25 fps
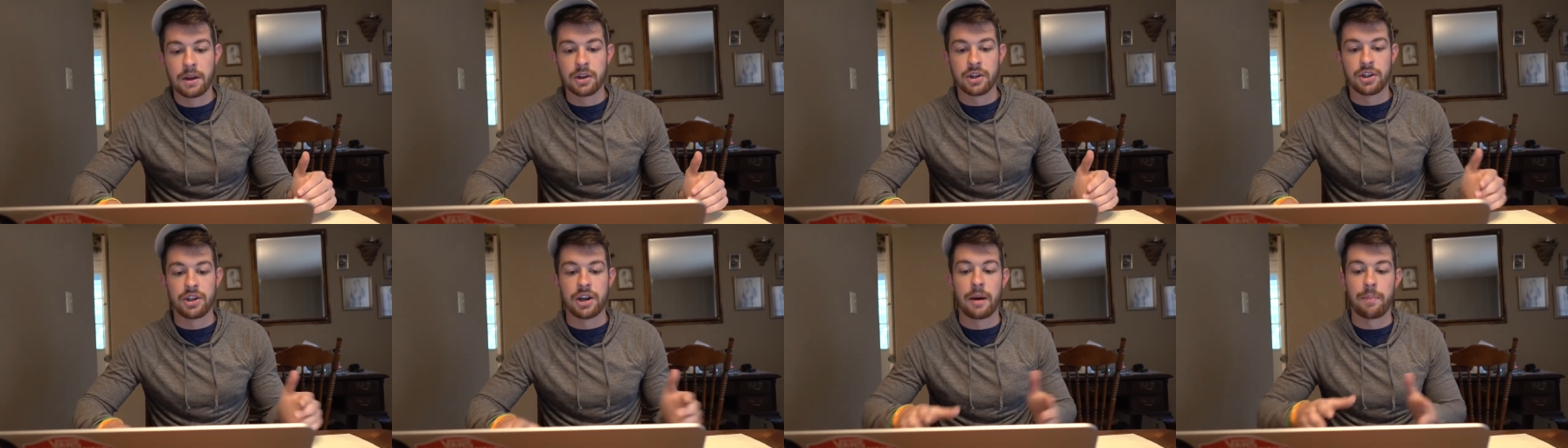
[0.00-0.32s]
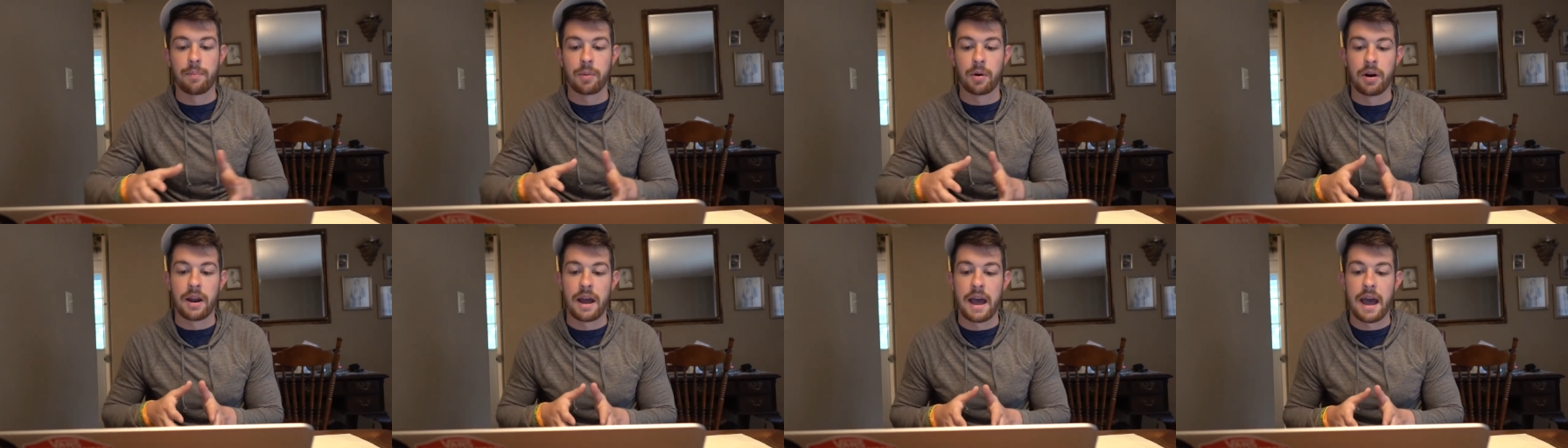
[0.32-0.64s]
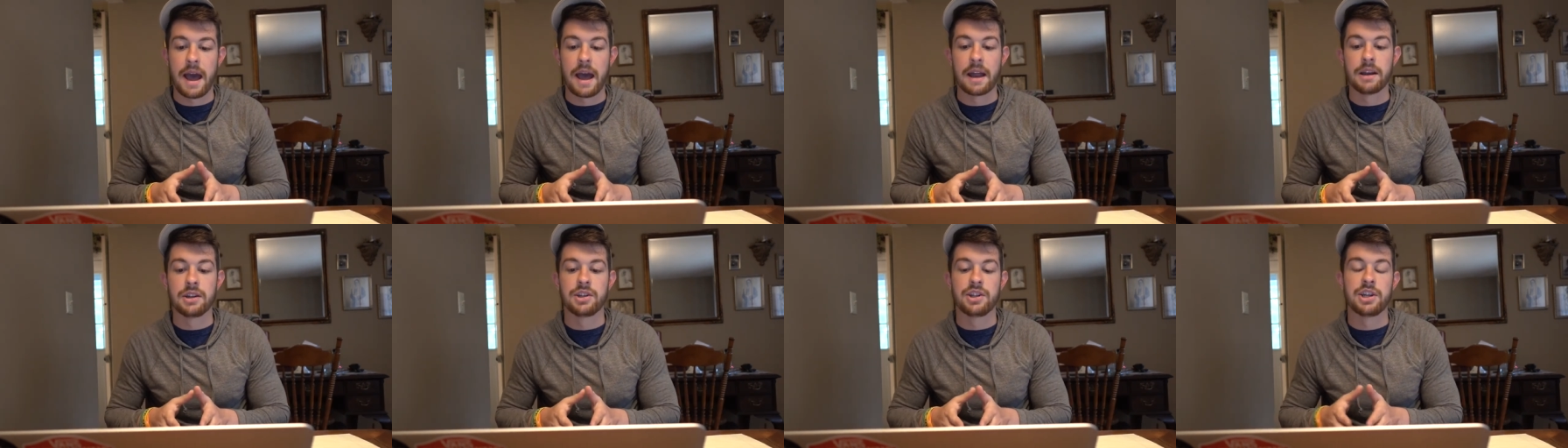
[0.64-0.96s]
Shepard
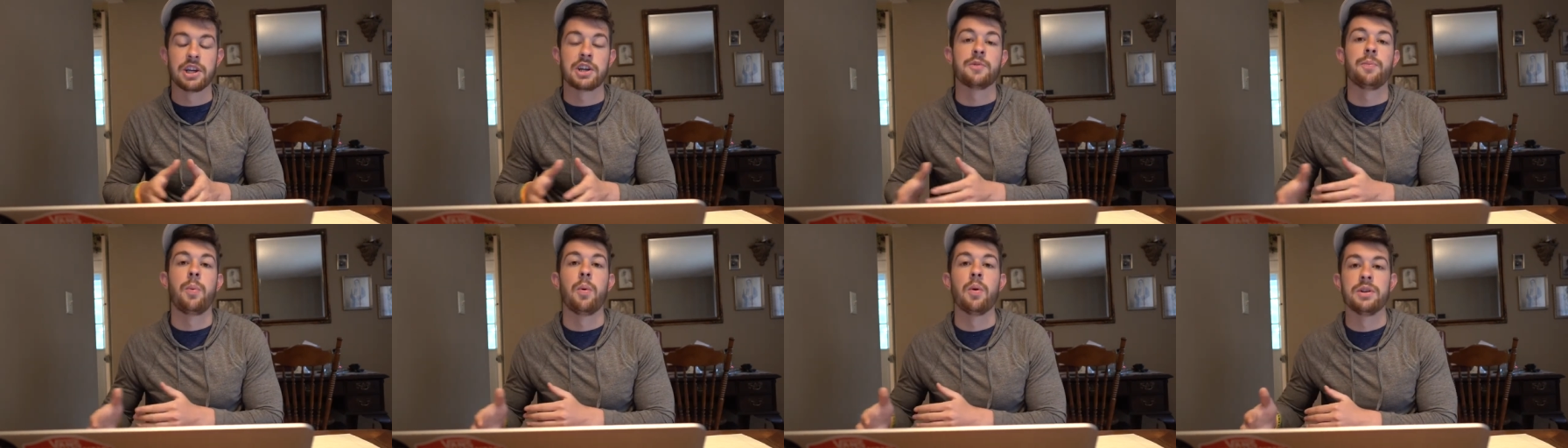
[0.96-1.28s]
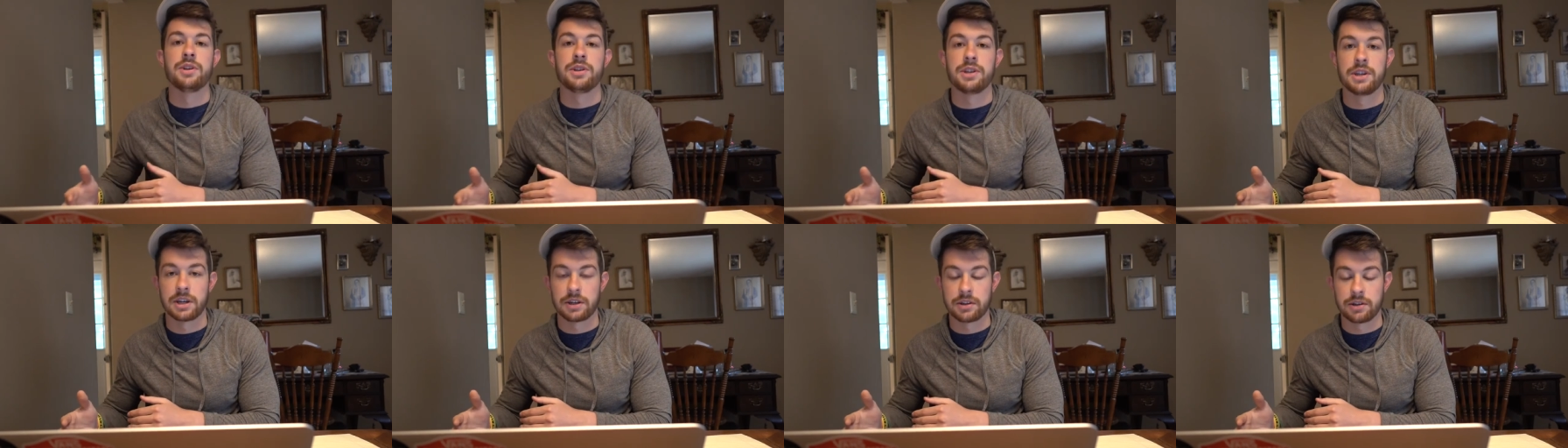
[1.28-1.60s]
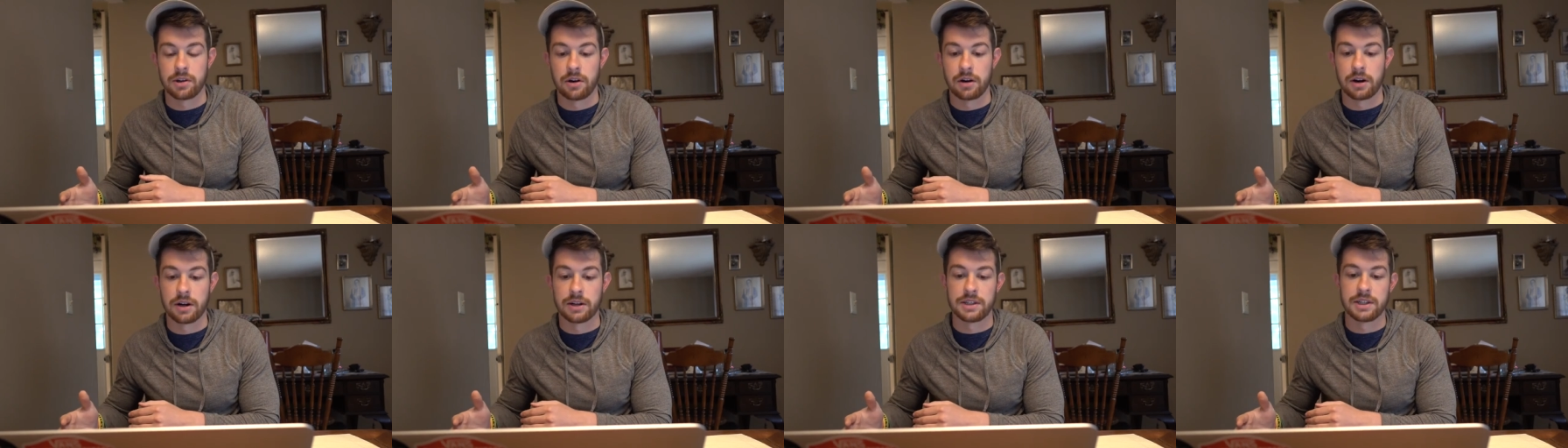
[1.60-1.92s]
had 6.6
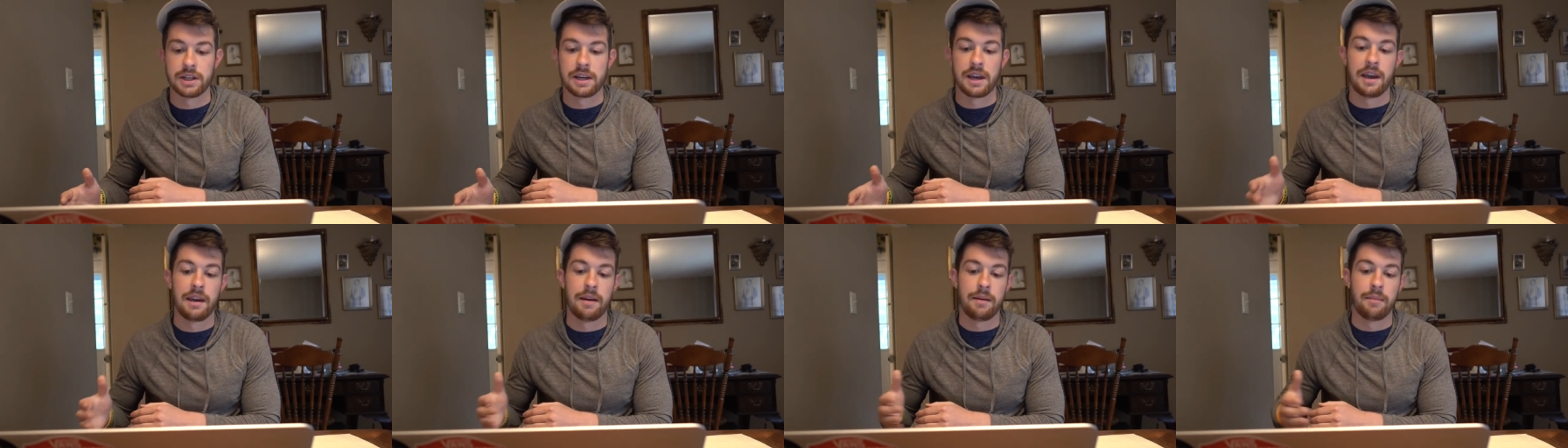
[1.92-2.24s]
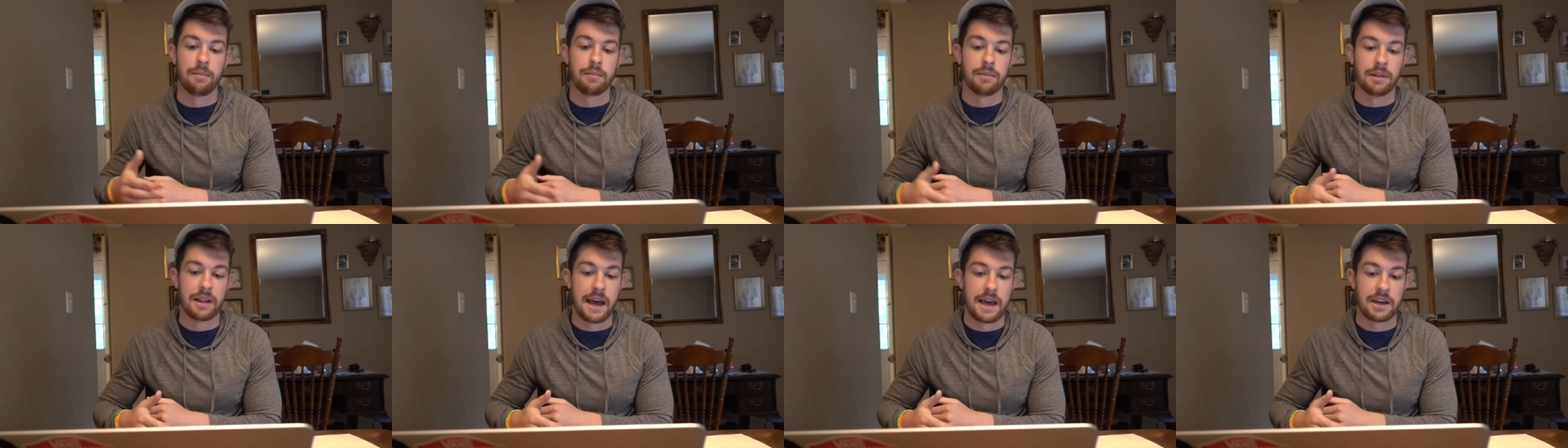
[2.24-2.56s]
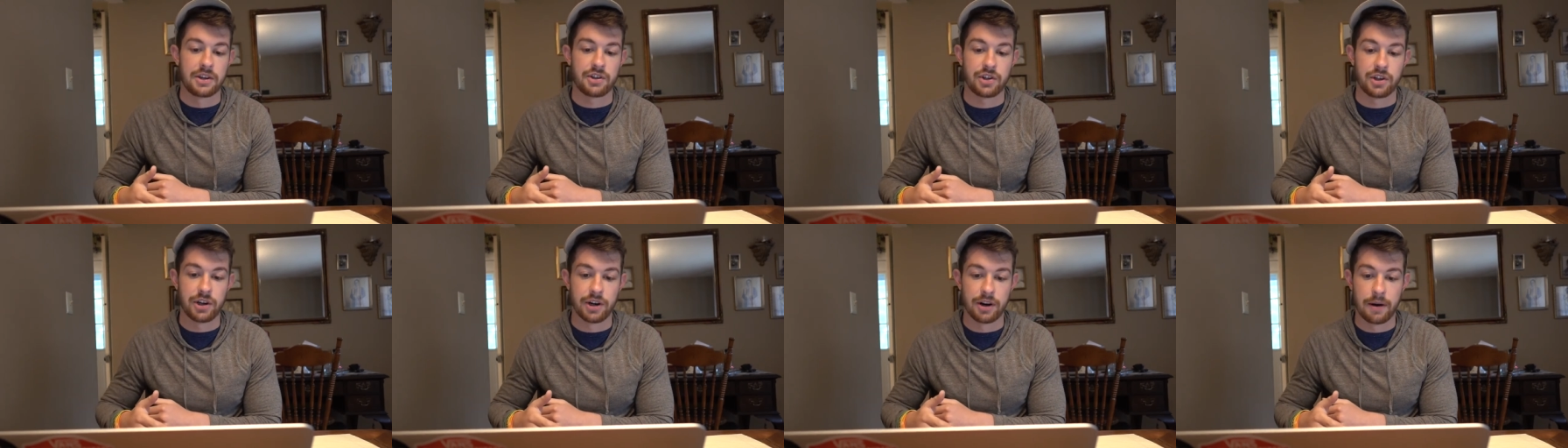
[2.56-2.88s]
targets a game
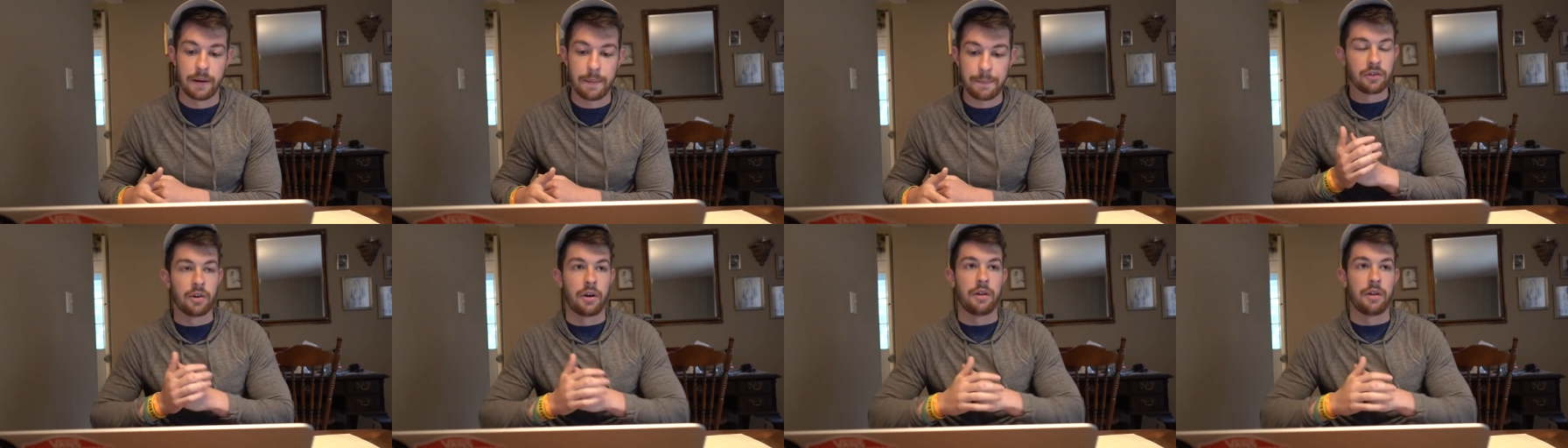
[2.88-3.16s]
last year.